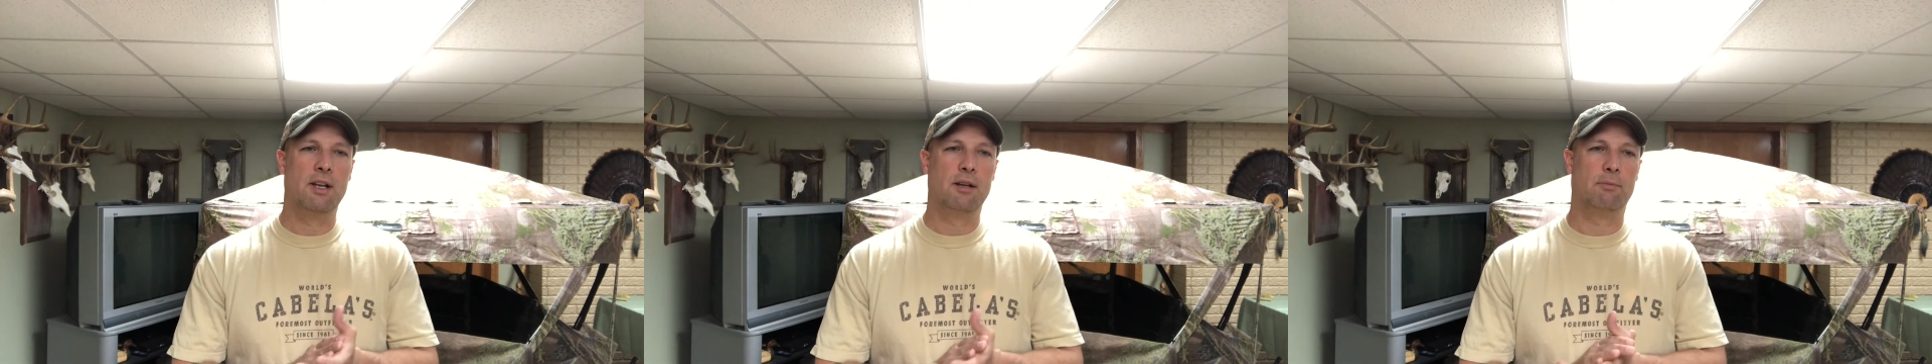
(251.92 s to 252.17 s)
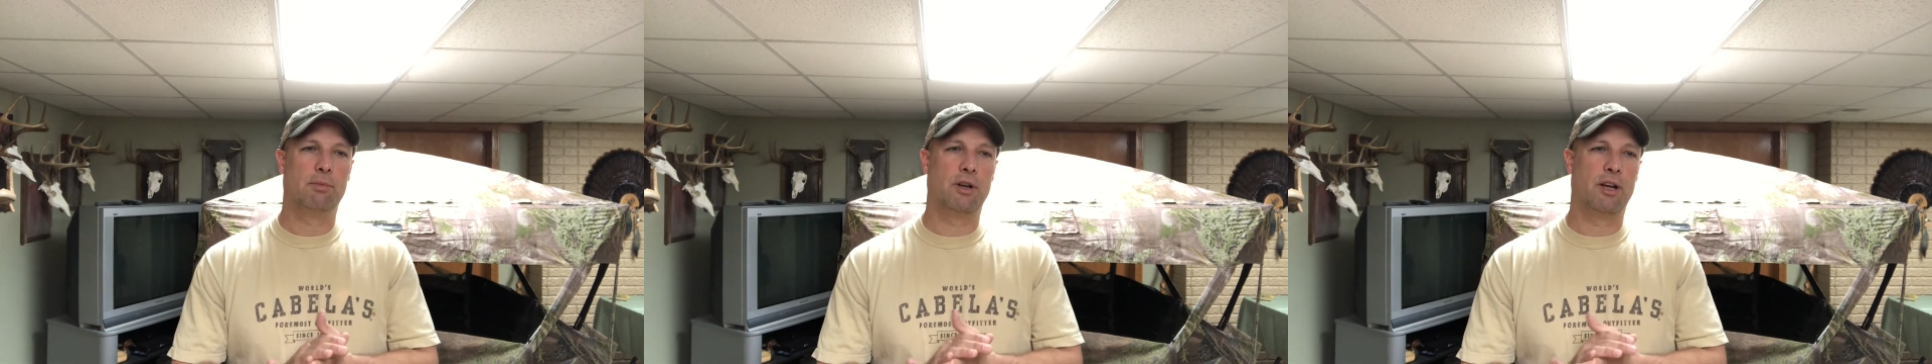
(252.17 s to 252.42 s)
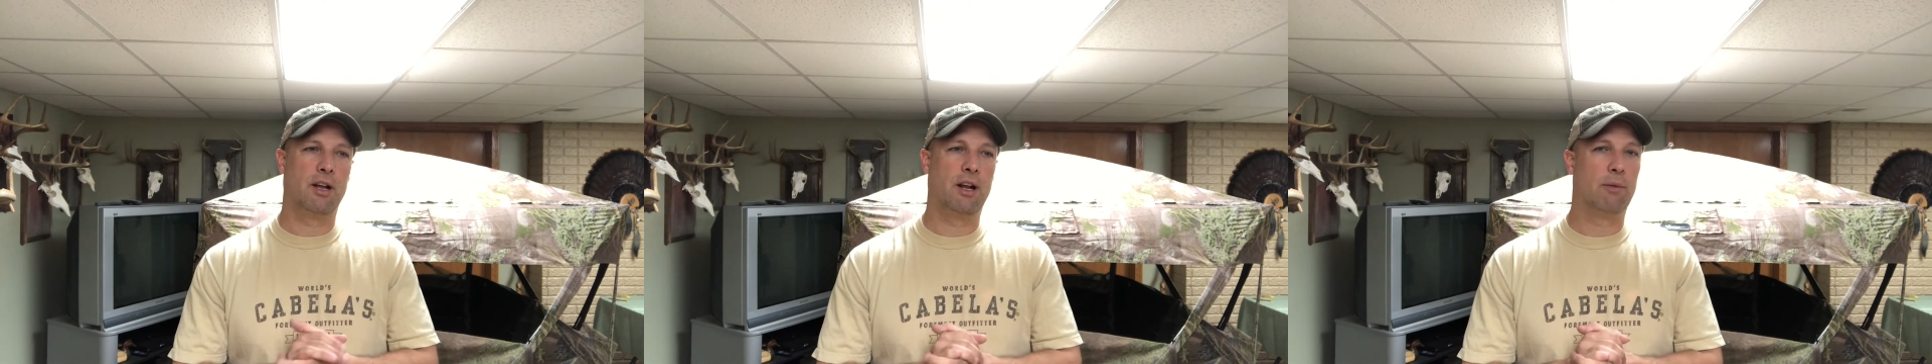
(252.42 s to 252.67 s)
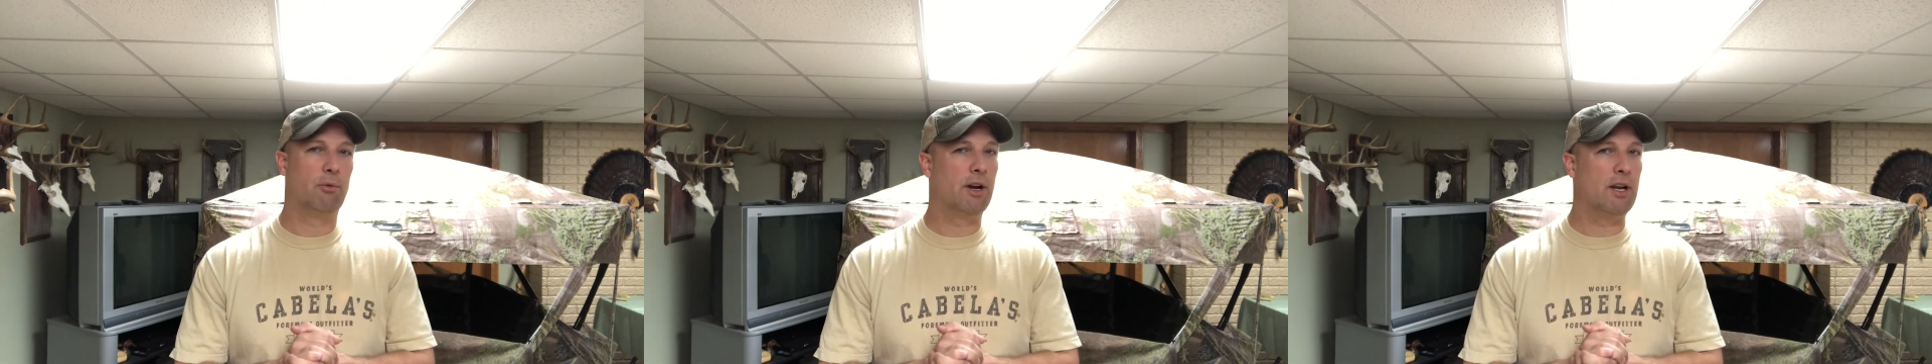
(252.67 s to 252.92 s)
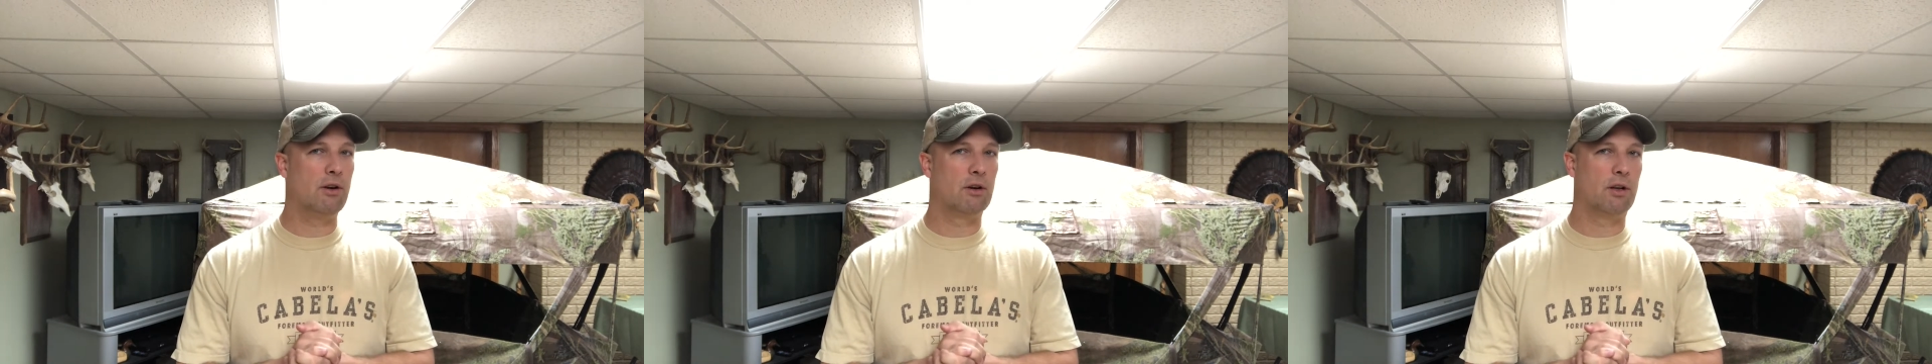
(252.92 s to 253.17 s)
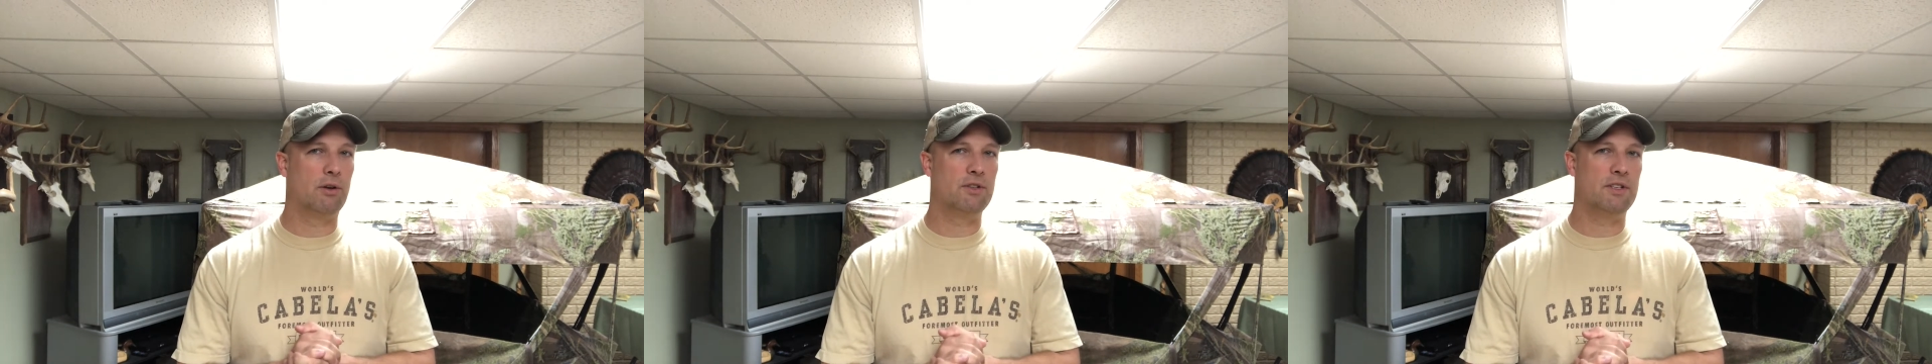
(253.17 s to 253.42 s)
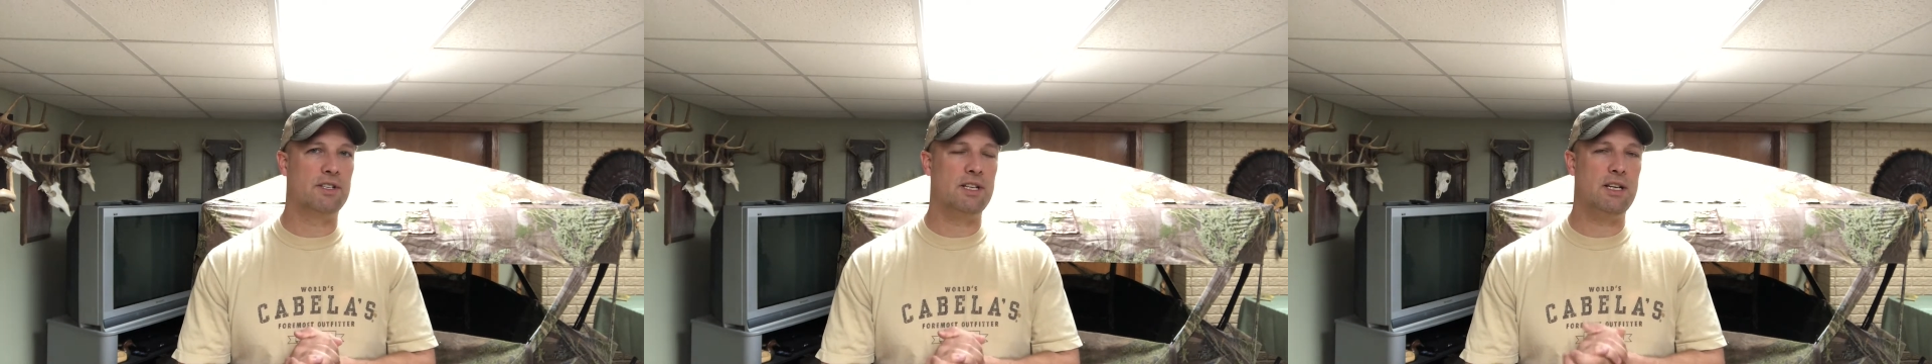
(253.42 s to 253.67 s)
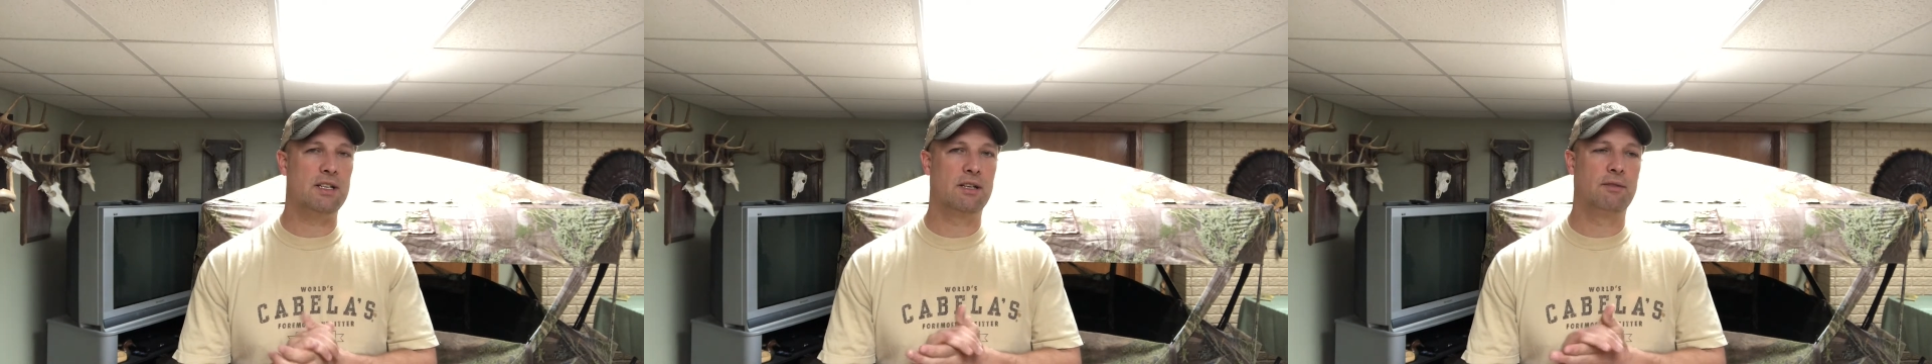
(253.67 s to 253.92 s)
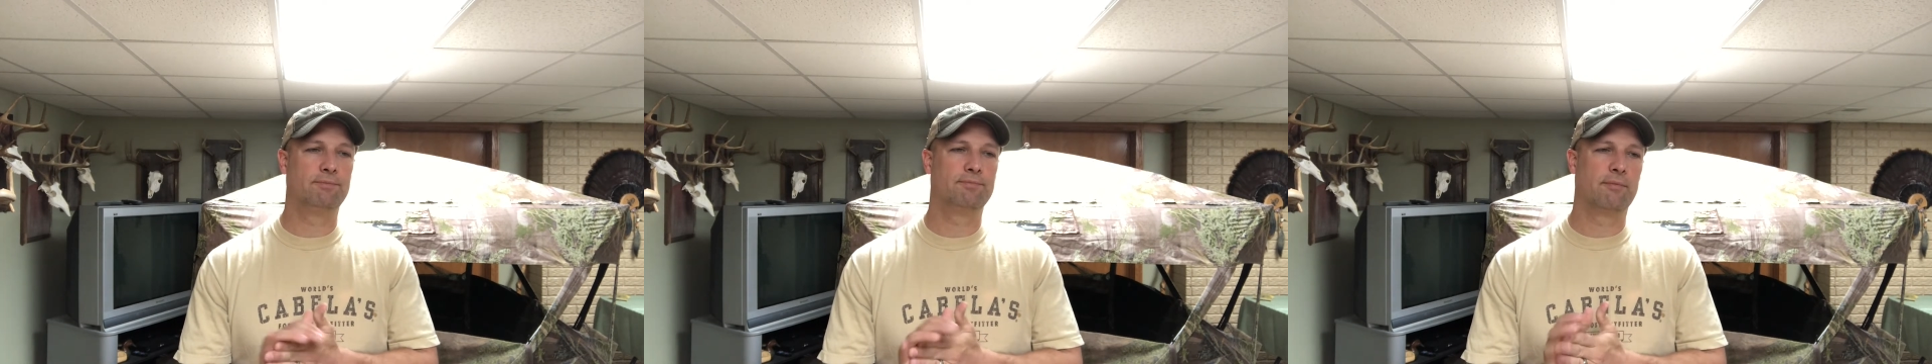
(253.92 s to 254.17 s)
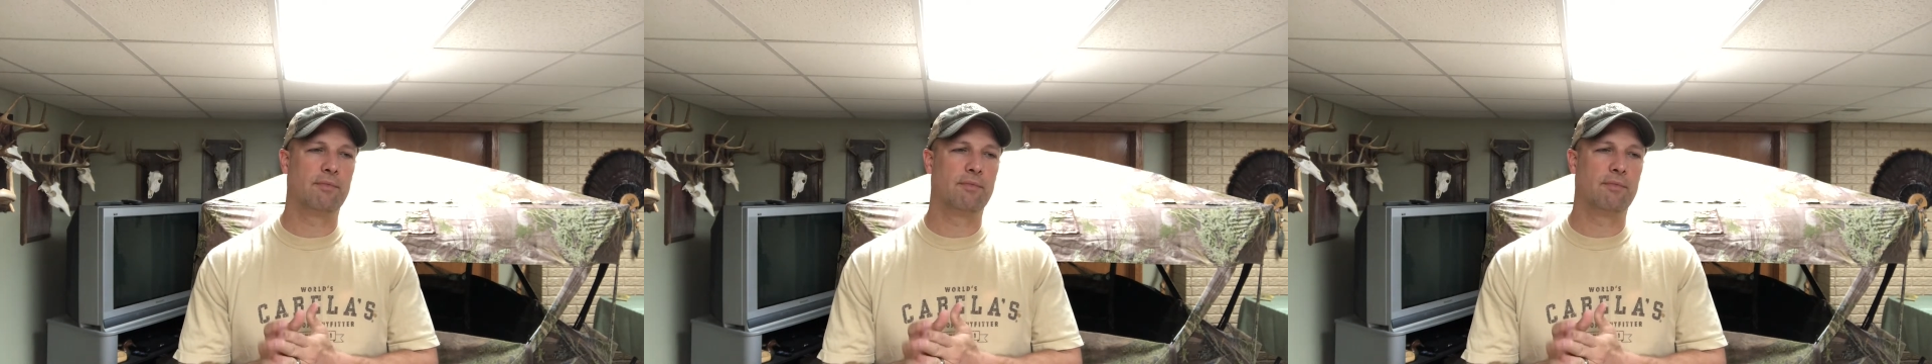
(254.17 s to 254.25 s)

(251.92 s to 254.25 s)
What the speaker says: but I'm right here close to season,